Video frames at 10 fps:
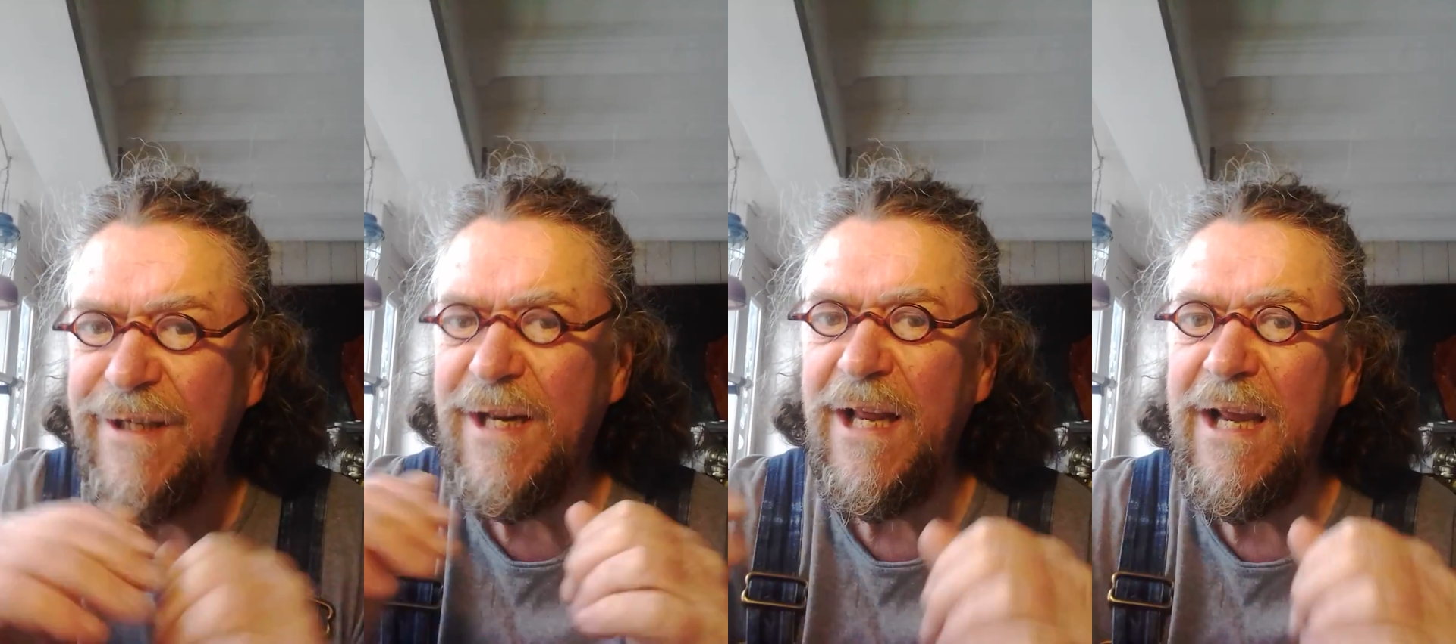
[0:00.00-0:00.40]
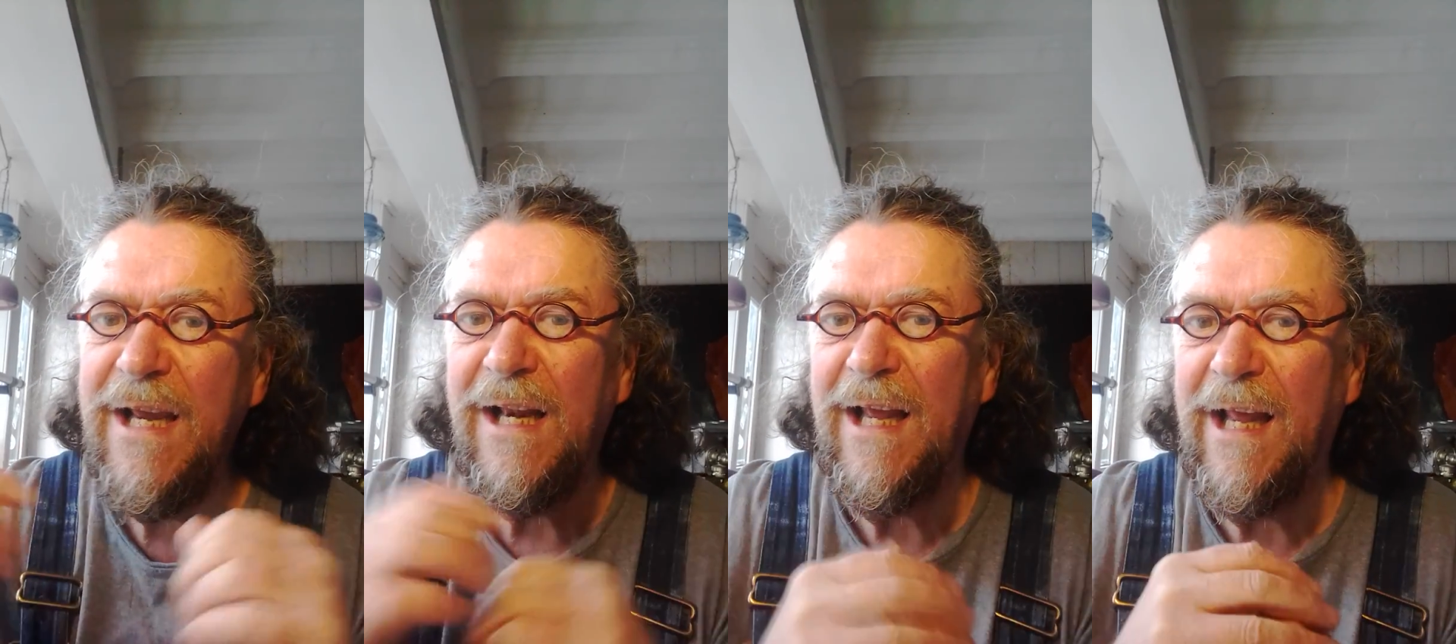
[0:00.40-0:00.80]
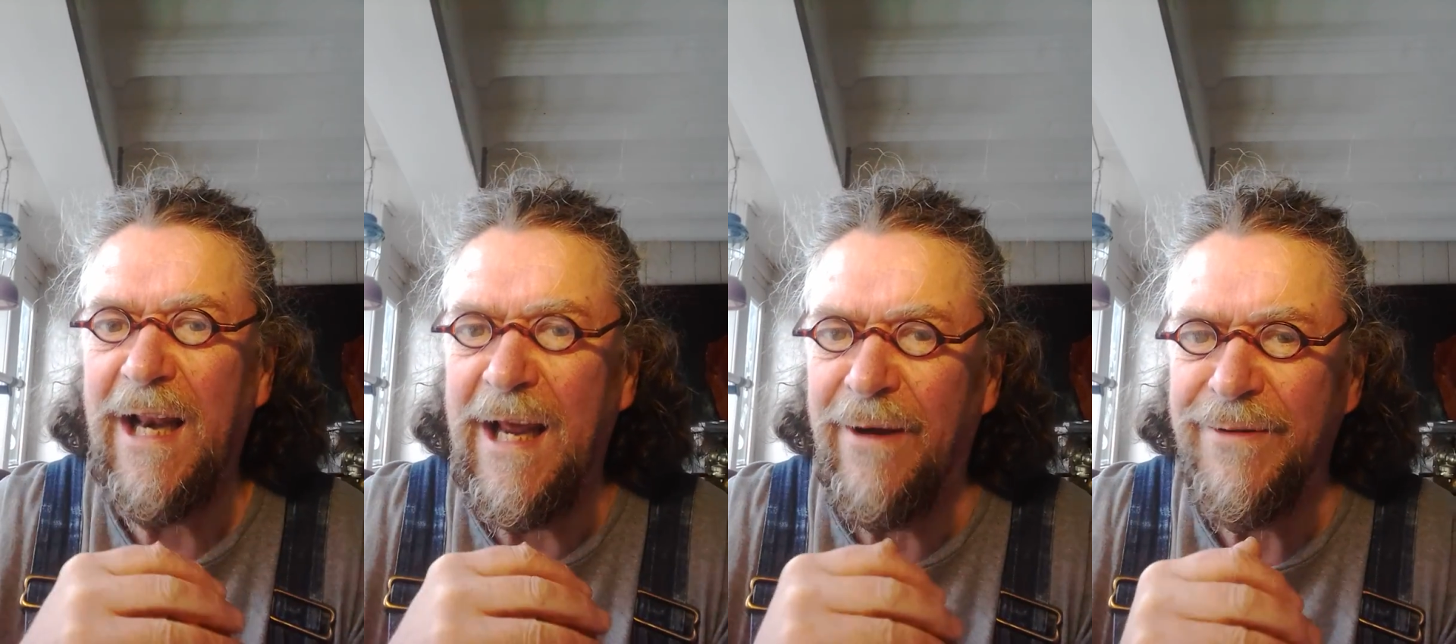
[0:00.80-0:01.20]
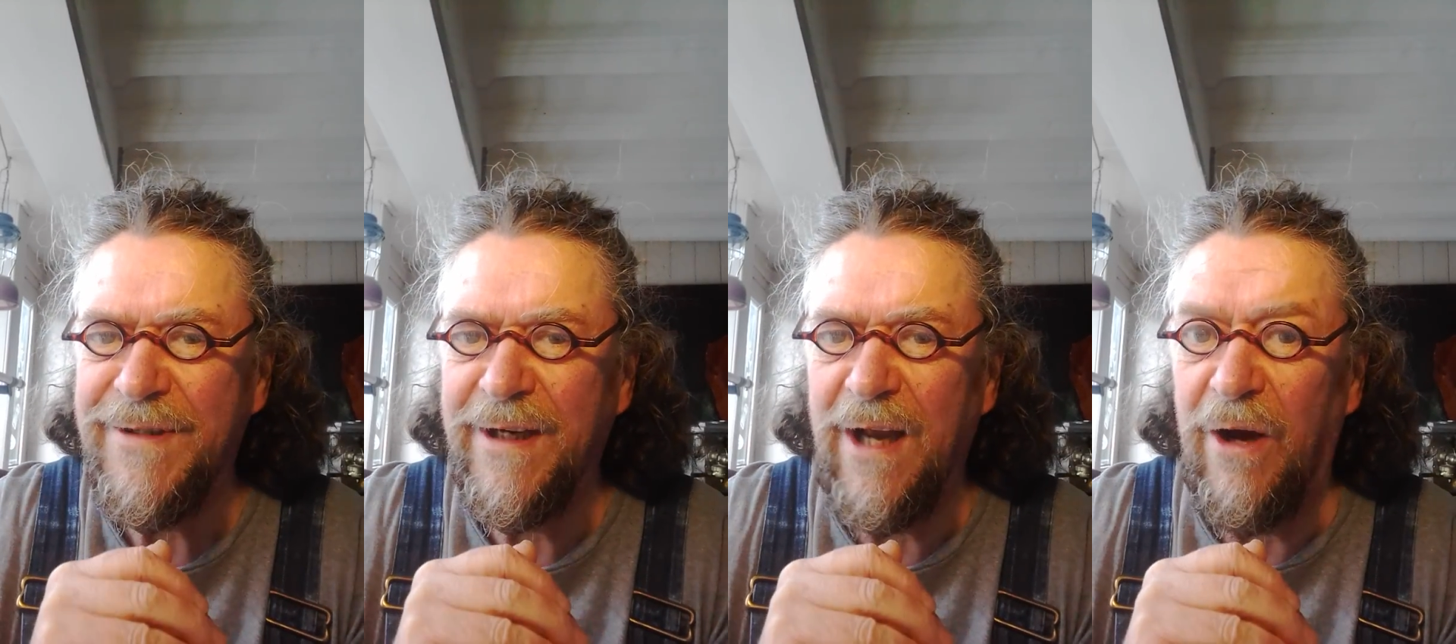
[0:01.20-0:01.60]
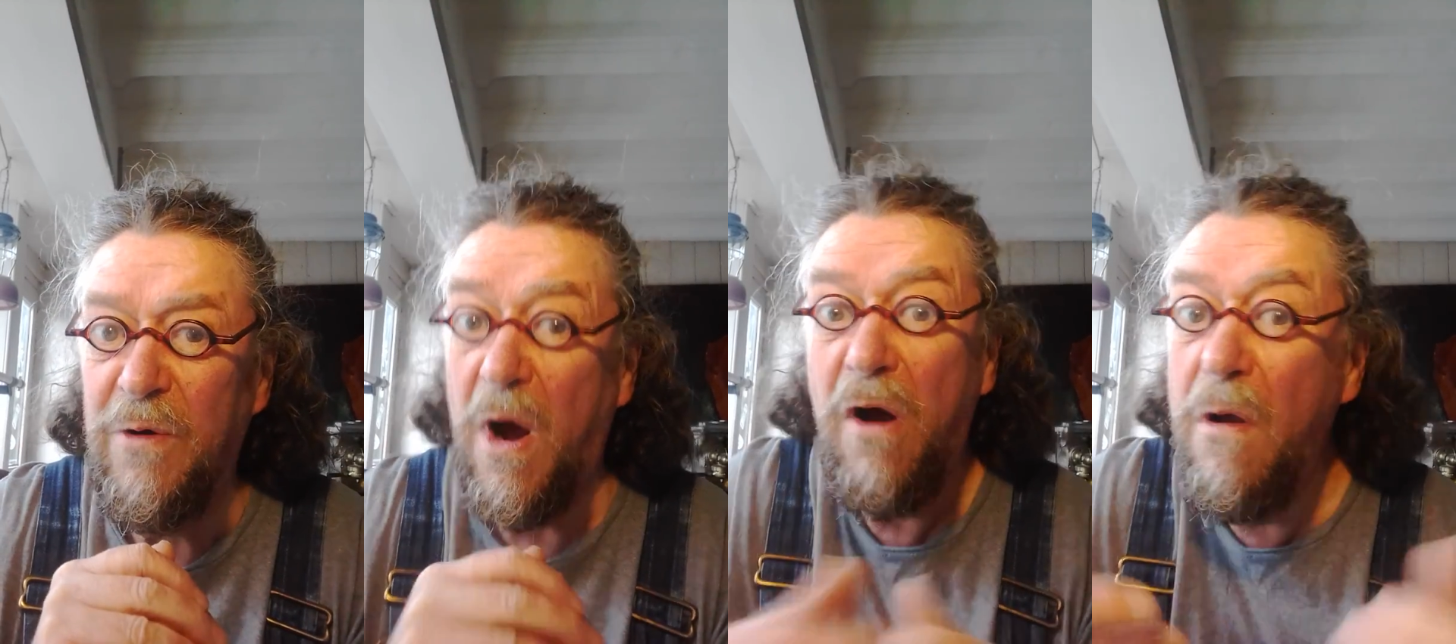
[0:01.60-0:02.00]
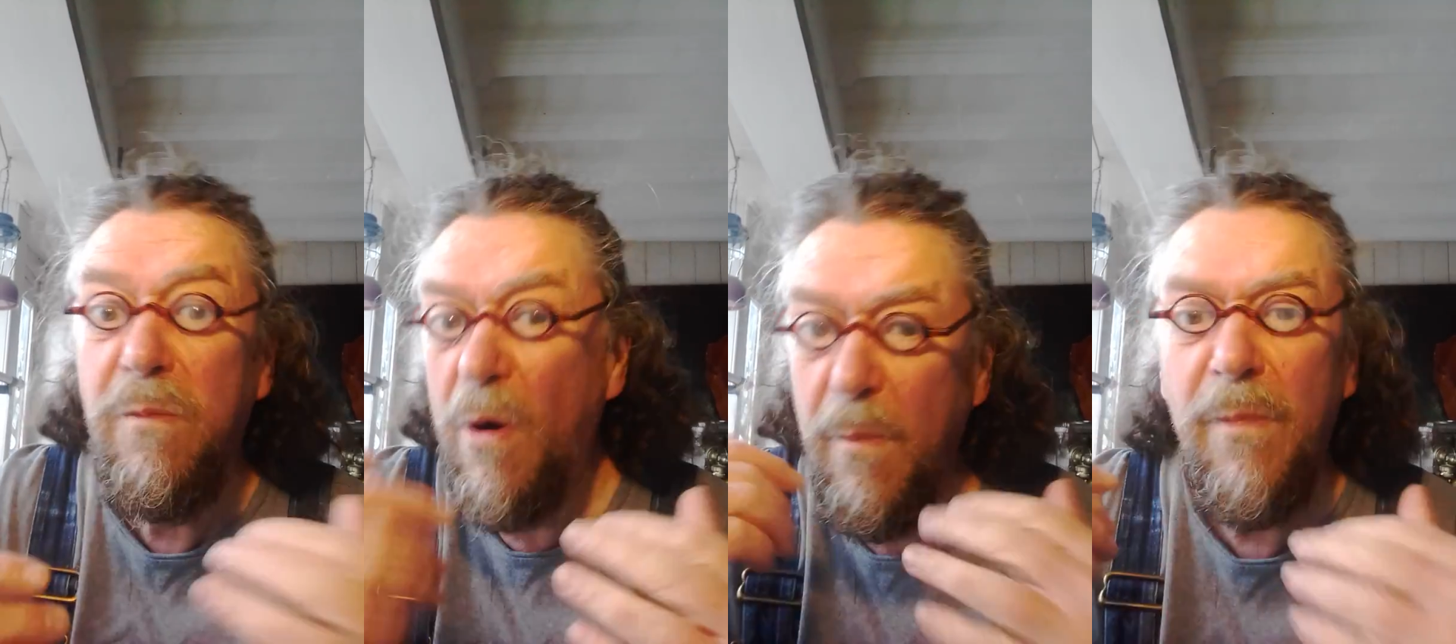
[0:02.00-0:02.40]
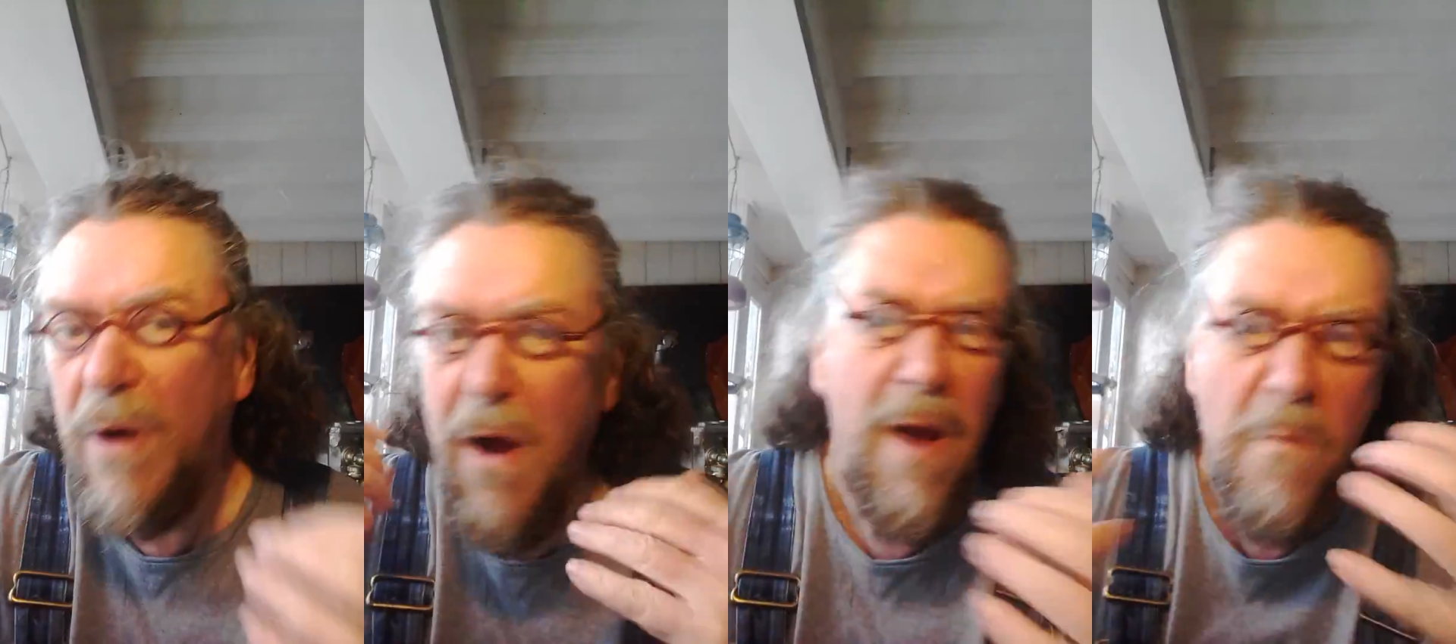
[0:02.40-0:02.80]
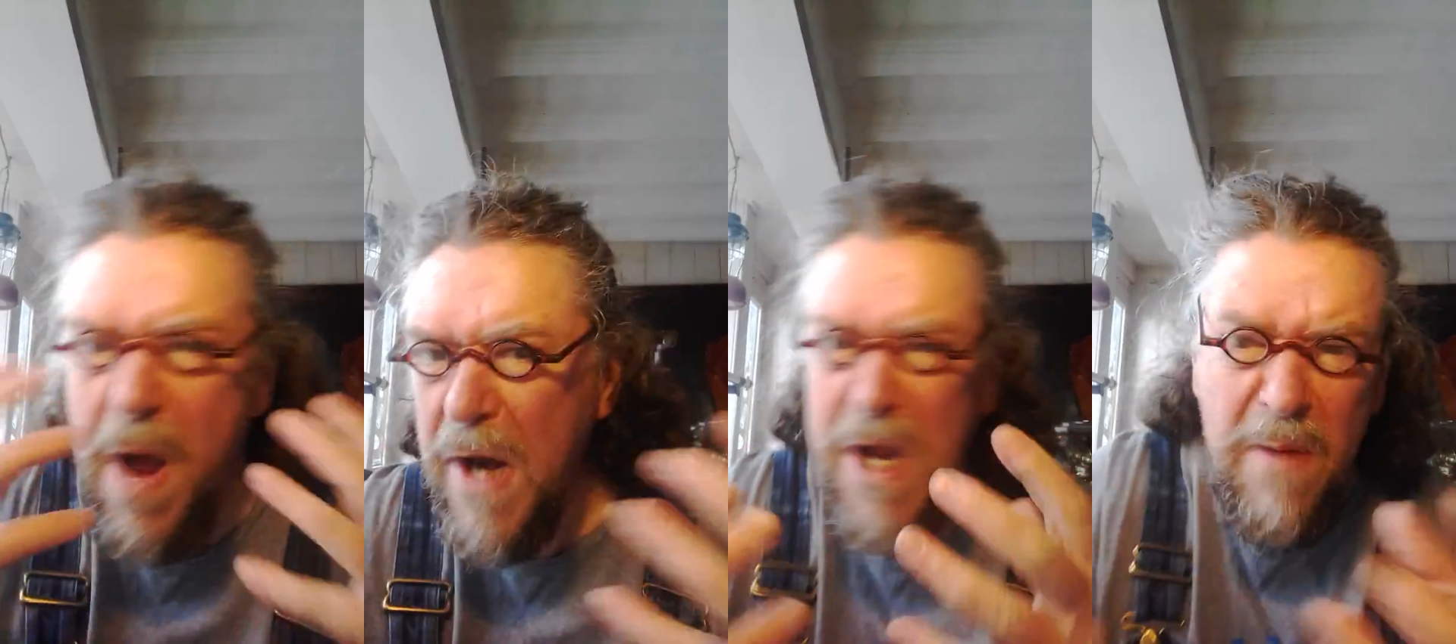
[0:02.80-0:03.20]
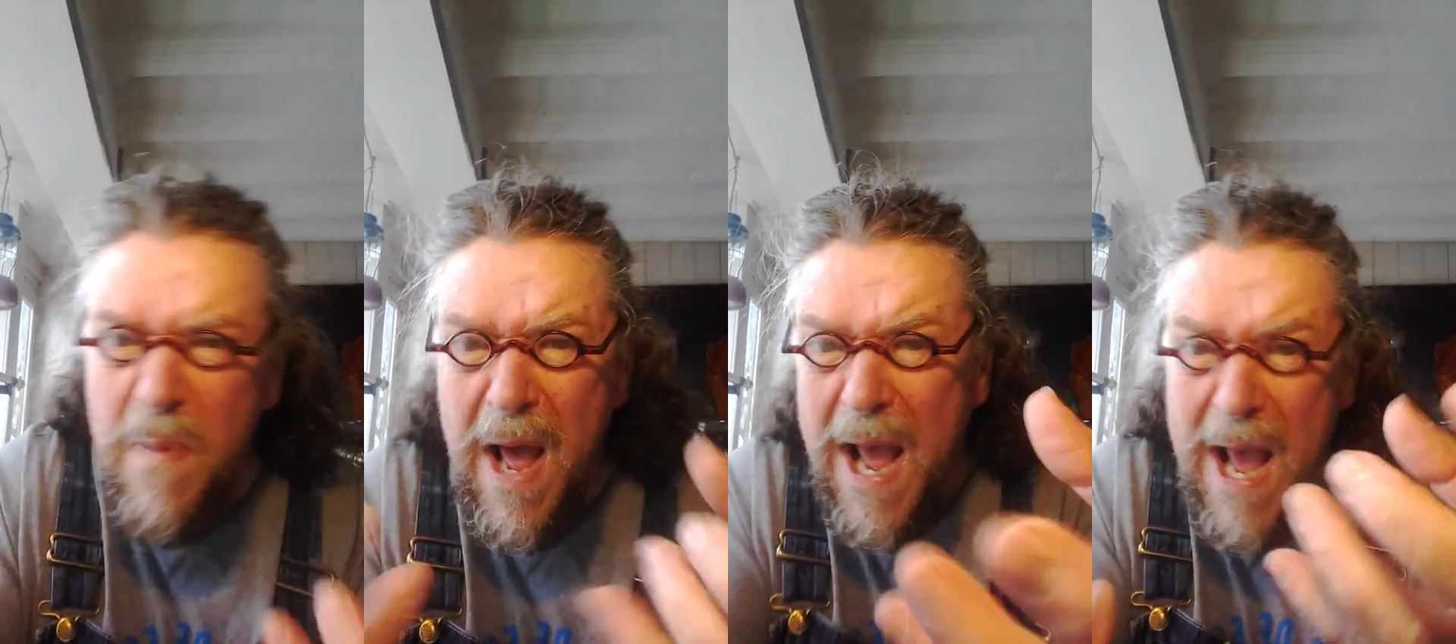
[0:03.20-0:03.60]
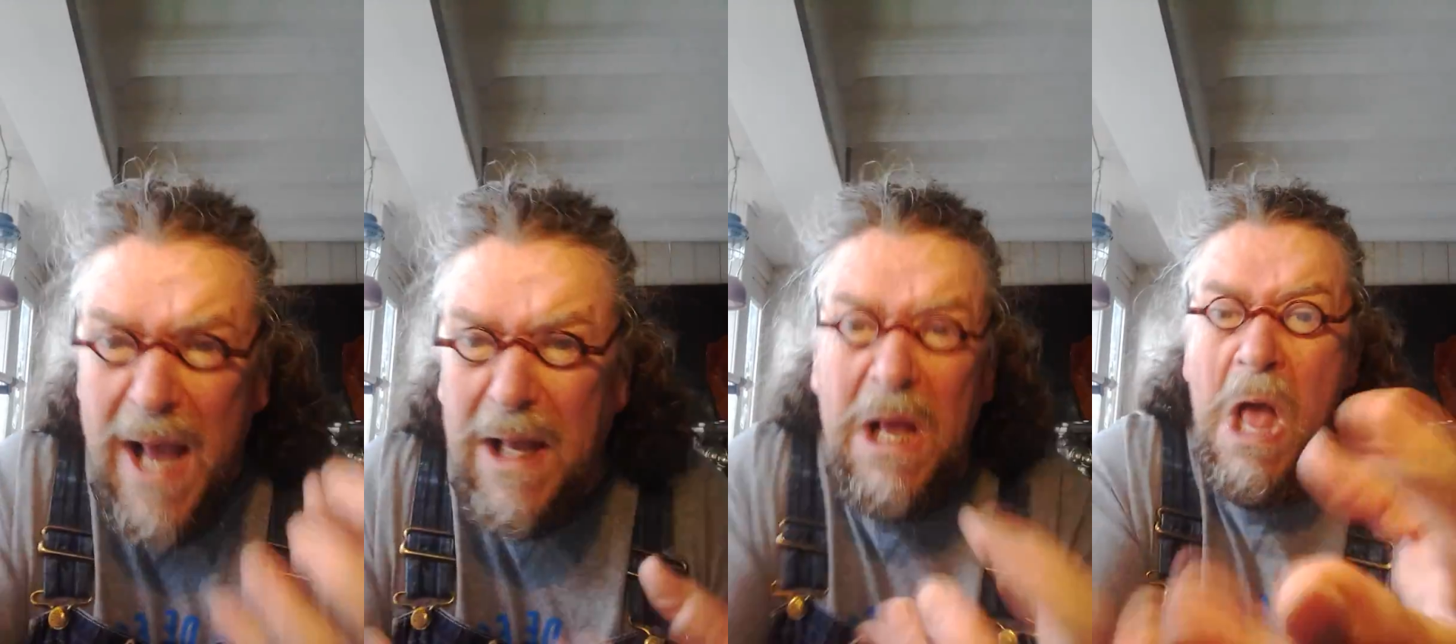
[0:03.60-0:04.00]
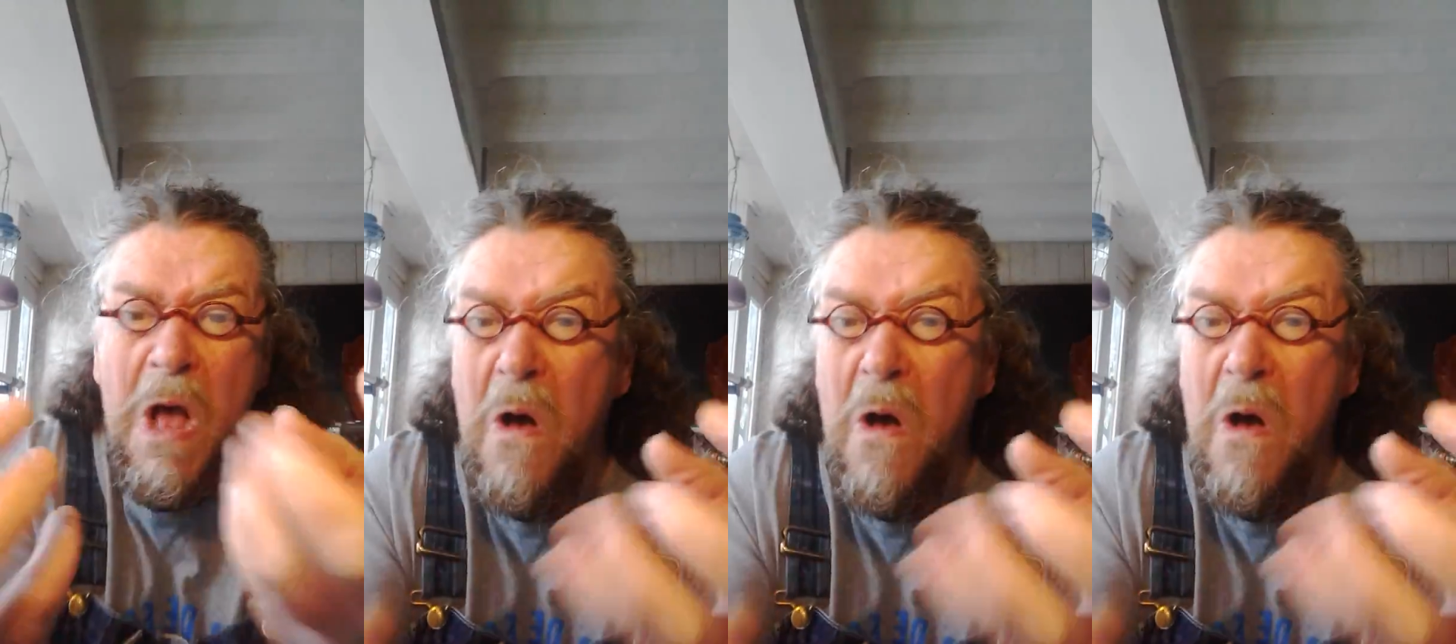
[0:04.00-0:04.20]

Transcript: is legally allowed to go, I want my money back,